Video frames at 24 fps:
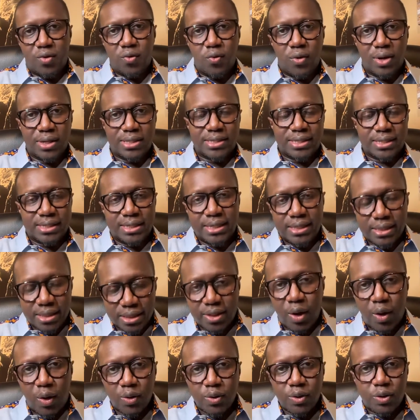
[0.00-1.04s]
what skin
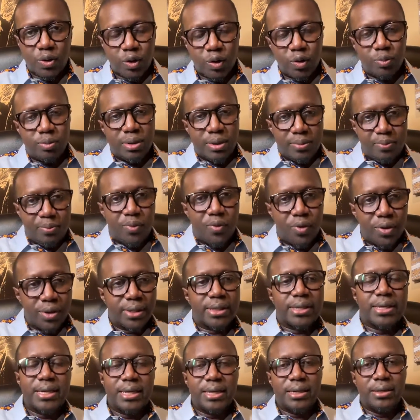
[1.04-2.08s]
tones to be
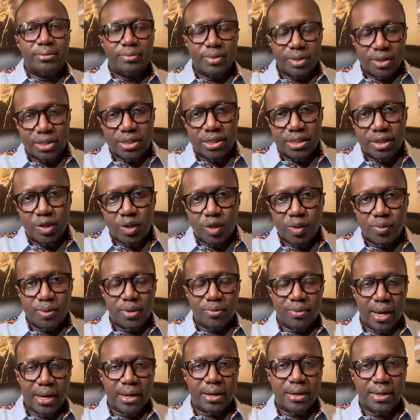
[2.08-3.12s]
put in the machine to be
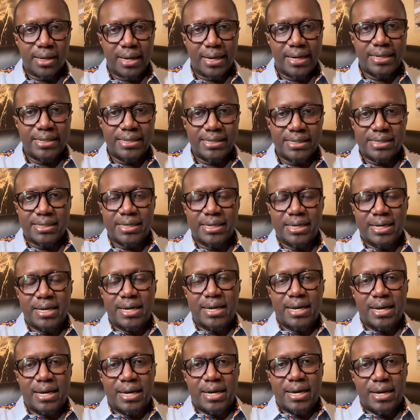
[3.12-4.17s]
recognized,
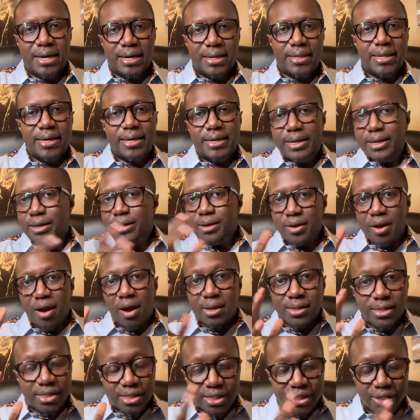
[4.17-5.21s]
they didn't
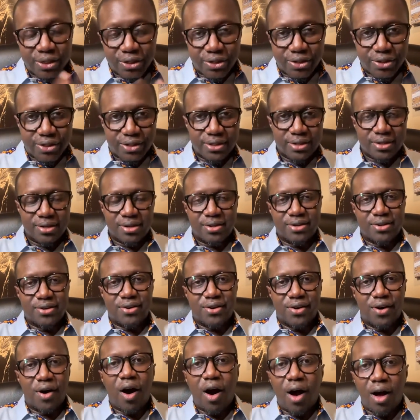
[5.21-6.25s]
consider
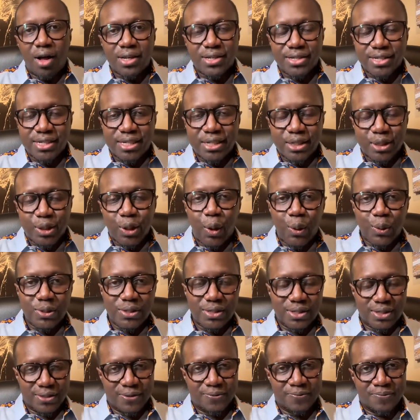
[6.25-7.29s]
all skin
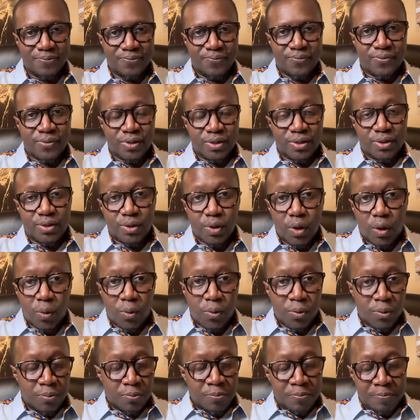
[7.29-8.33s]
tones.
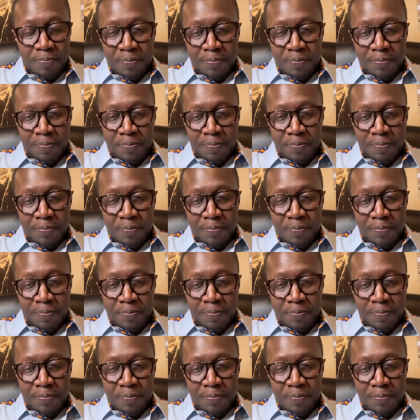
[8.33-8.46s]
So